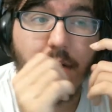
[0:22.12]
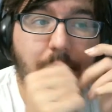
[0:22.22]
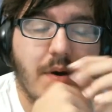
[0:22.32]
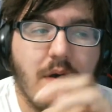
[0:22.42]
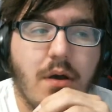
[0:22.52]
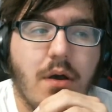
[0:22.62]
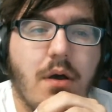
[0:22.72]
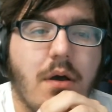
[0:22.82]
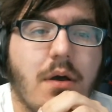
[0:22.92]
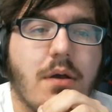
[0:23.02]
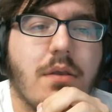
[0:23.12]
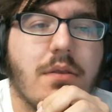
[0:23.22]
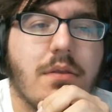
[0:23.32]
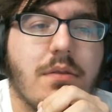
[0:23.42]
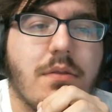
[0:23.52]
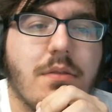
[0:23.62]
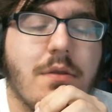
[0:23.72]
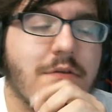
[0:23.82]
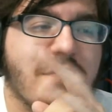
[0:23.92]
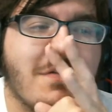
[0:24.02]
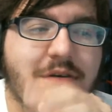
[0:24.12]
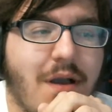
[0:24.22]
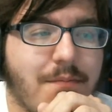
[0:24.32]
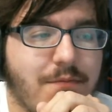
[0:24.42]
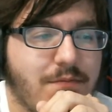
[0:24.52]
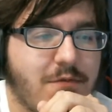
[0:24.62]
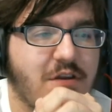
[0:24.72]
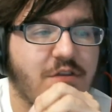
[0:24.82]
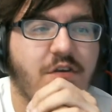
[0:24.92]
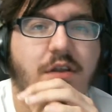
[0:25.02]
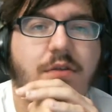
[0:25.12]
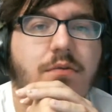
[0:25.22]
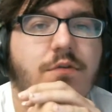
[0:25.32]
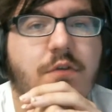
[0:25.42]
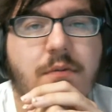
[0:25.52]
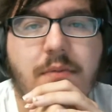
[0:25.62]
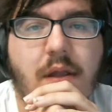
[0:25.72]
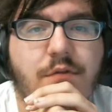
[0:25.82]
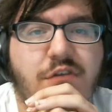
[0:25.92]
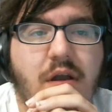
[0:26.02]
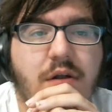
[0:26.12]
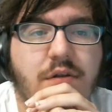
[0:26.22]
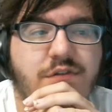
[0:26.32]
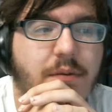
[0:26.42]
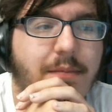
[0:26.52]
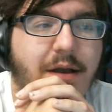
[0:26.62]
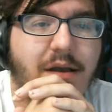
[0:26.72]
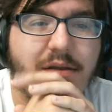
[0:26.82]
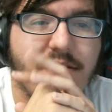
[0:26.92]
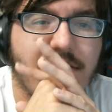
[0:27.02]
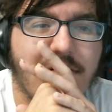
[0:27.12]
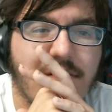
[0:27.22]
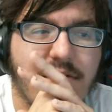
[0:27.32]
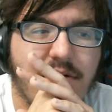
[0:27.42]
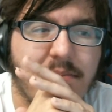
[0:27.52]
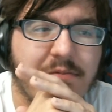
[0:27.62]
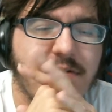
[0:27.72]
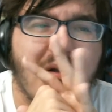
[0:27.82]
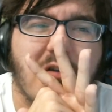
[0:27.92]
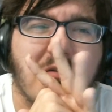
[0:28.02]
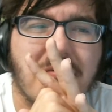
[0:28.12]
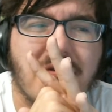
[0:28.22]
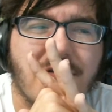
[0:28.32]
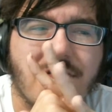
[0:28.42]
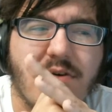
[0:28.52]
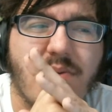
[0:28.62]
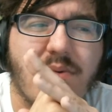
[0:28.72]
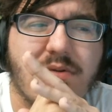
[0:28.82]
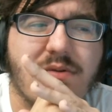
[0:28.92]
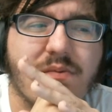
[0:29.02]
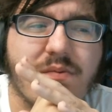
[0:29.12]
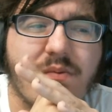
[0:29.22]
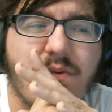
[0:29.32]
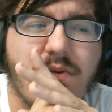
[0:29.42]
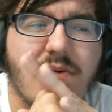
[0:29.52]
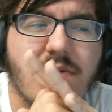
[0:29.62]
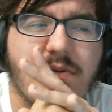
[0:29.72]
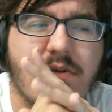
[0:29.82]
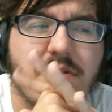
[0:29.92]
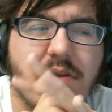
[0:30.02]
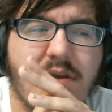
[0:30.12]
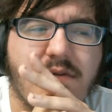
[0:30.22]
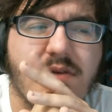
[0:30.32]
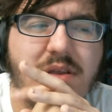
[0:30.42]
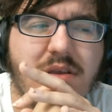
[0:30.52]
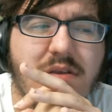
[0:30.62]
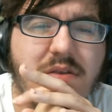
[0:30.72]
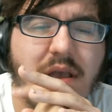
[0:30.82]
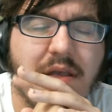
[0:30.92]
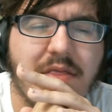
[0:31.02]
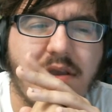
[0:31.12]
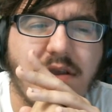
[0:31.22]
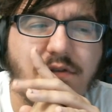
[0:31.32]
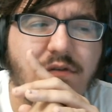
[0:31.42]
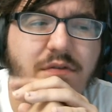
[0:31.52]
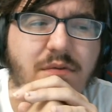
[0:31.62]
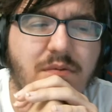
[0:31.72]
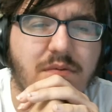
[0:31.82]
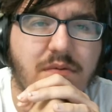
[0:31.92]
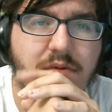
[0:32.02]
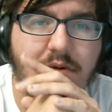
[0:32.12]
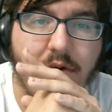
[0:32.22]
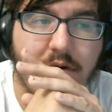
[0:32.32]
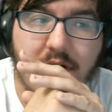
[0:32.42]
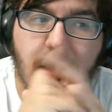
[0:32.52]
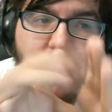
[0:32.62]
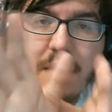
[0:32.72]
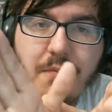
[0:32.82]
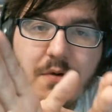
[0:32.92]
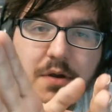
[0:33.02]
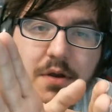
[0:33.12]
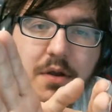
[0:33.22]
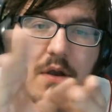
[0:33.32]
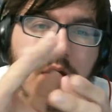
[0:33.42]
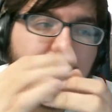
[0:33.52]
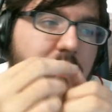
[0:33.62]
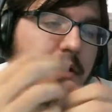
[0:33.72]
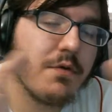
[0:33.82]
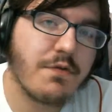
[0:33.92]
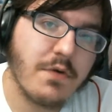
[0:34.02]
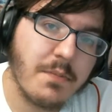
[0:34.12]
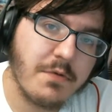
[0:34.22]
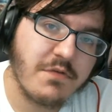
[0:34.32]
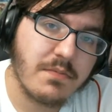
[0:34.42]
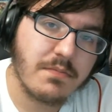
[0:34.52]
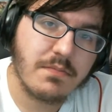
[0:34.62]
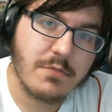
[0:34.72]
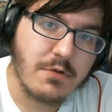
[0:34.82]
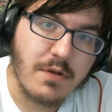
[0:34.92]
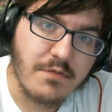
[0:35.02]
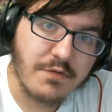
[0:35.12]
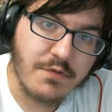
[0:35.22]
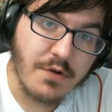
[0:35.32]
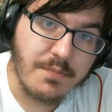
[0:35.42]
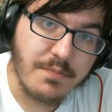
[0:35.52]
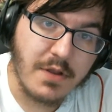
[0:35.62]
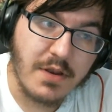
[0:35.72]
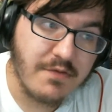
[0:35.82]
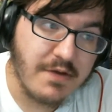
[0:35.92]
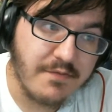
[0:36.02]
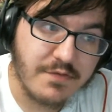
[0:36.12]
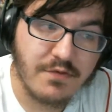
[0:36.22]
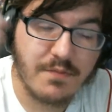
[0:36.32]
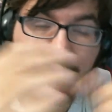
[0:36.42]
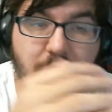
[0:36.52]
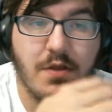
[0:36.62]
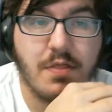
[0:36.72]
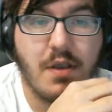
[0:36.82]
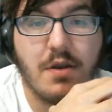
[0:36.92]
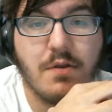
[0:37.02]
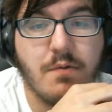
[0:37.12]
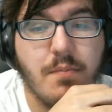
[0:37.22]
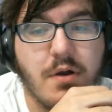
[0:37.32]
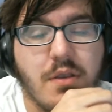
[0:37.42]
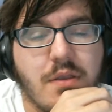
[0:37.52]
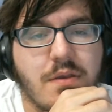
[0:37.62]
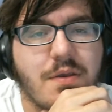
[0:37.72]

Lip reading: But no, seriously, I'm gonna try and do the StripedDown challenge. I'm still not 100% sure on what the thing of it is. I think it's just you go on a camera, no script, which I don't have a script. I never have a script for anything I do, but.